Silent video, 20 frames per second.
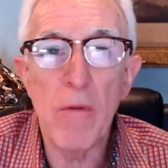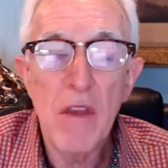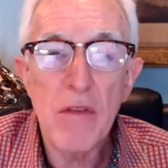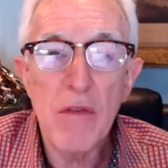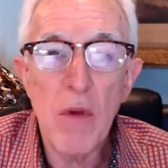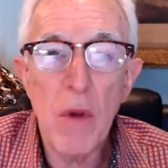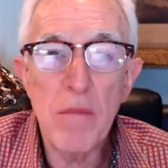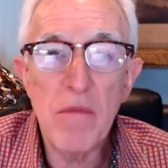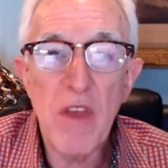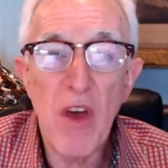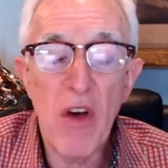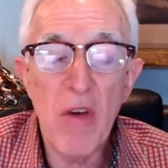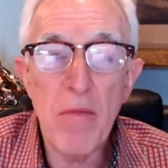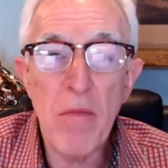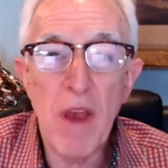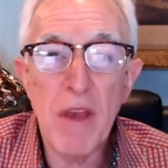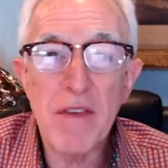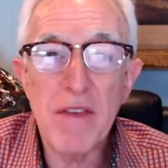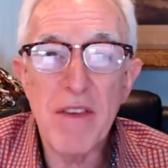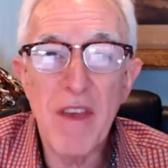So I'm telling
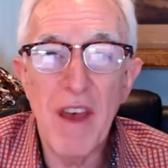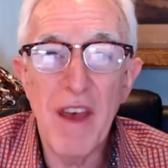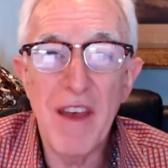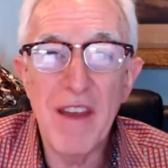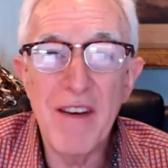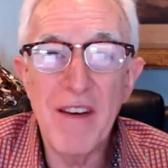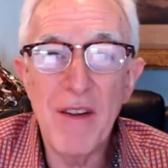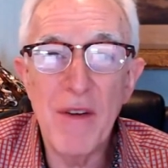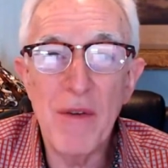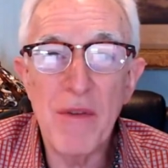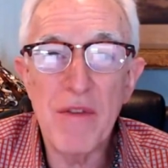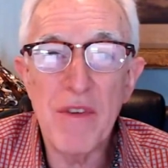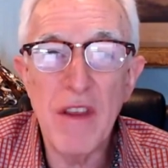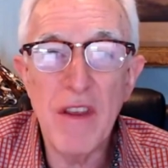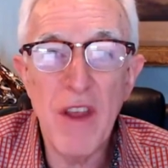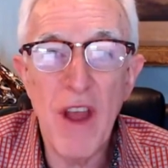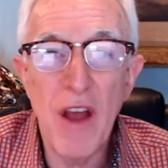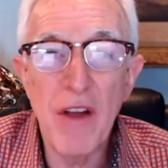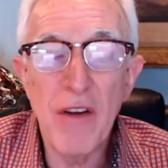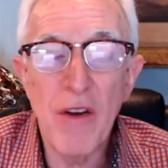my son, who's a
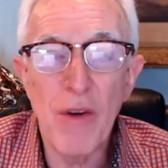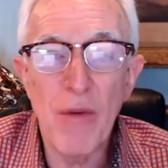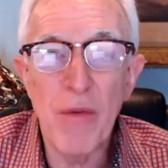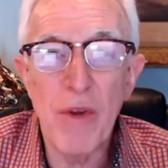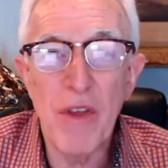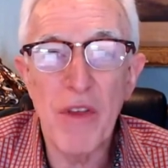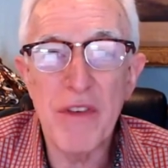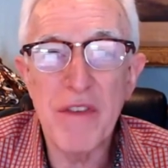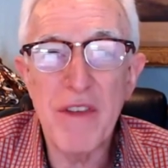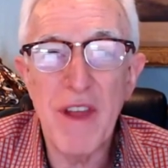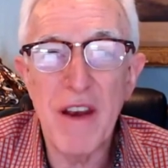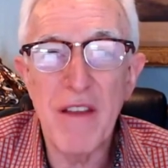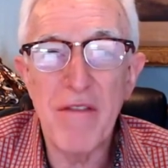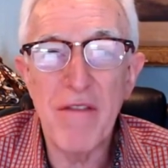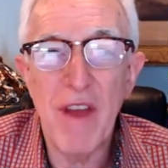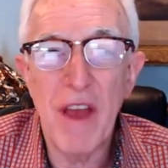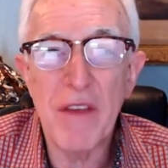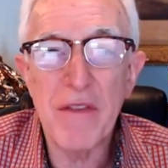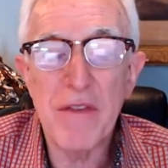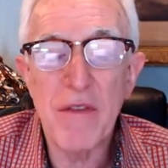younger real estate
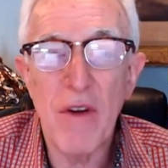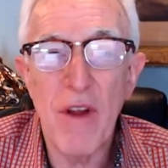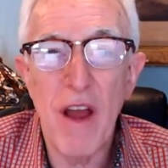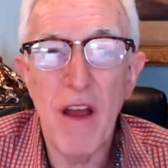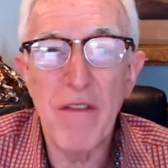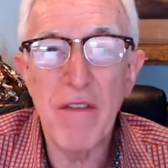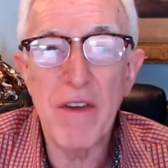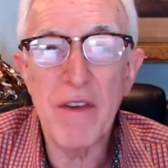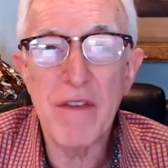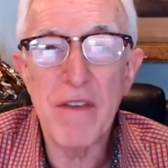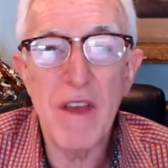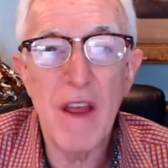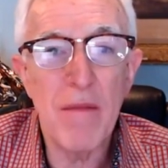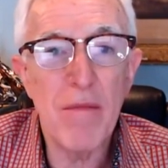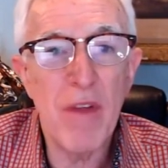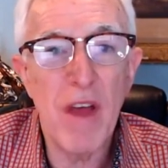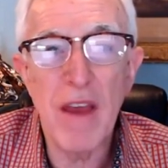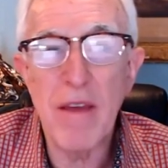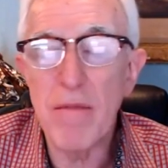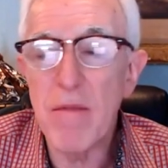investor, obviously, I'm
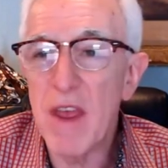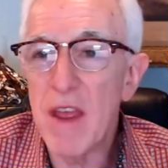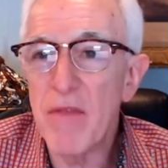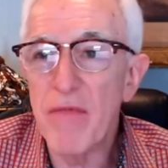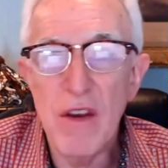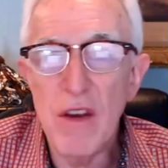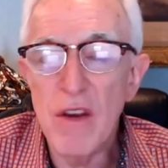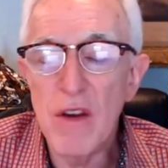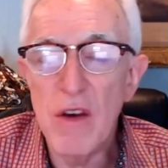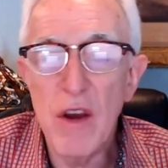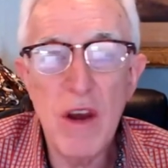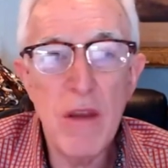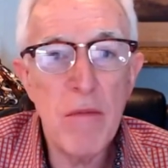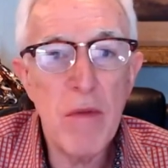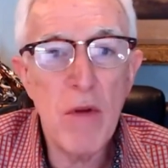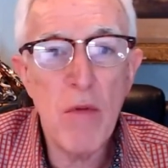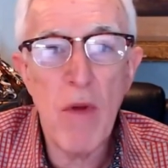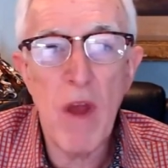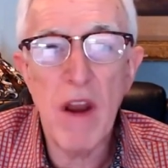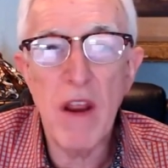like, man, you need to
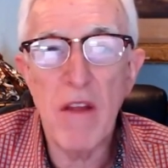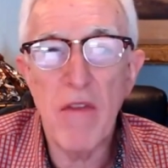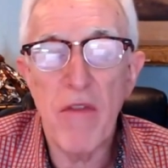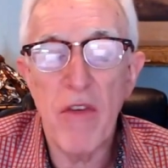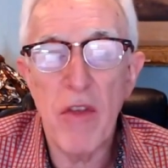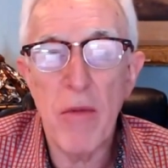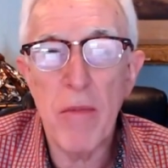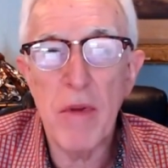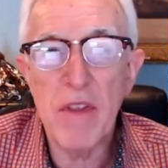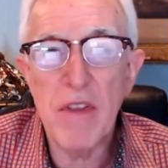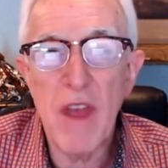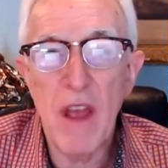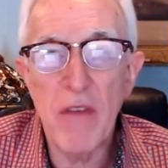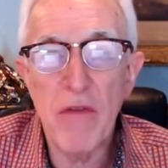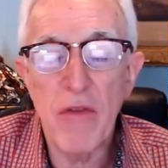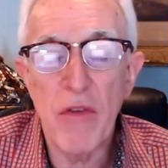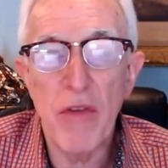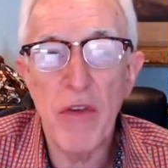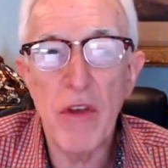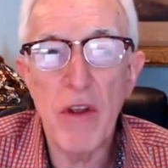be ready for the
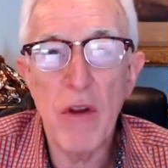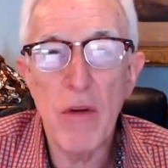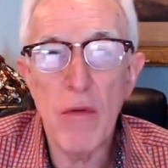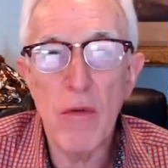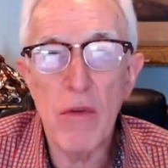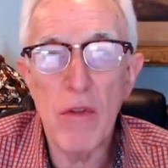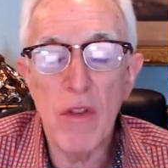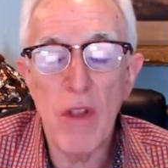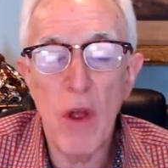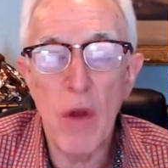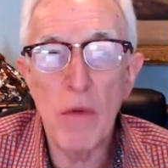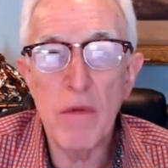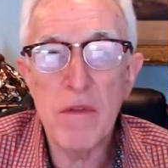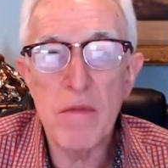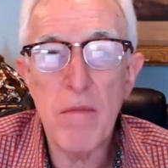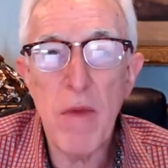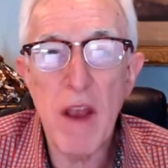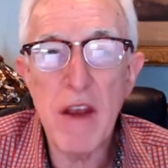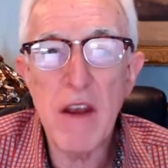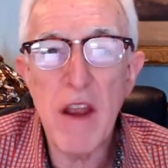potential that your loans
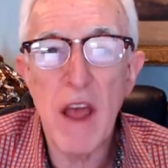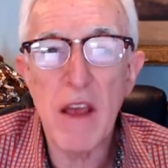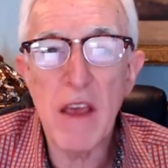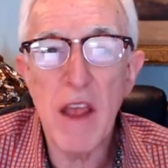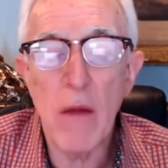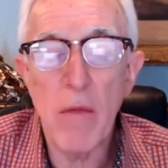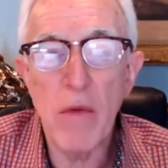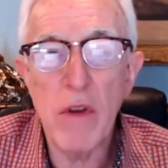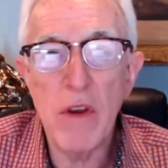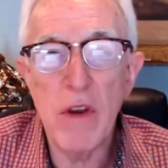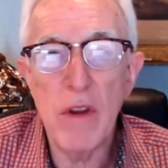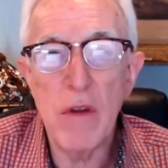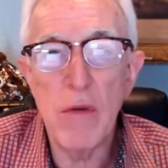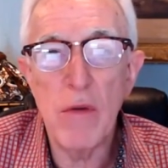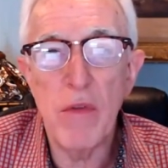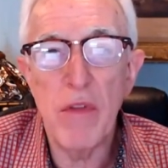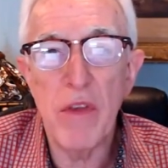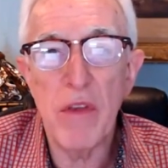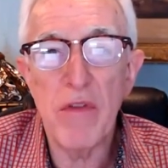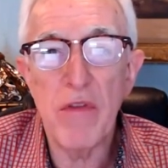might not get
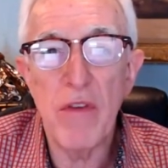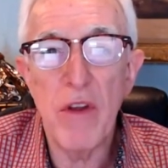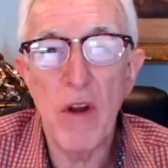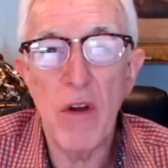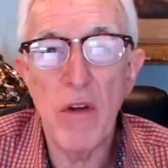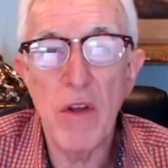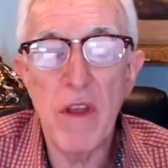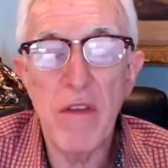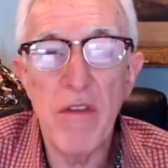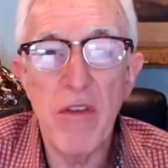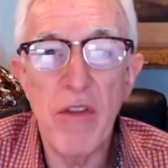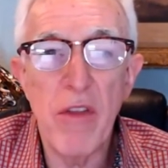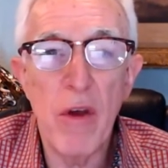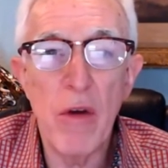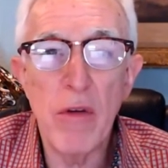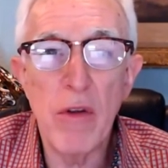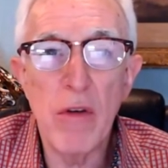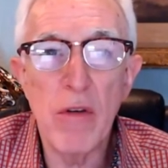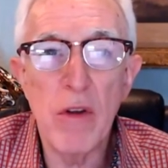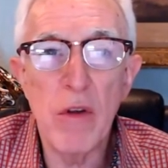renewed this year, even though
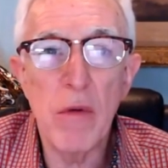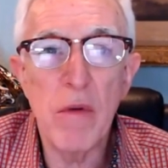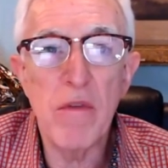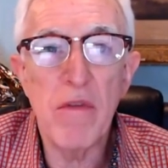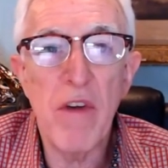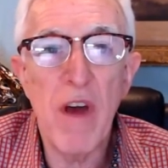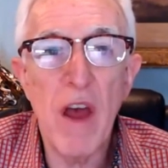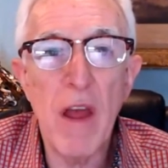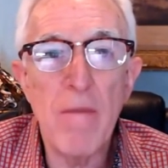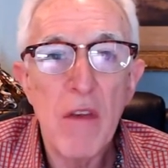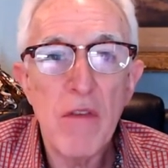you're doing fine.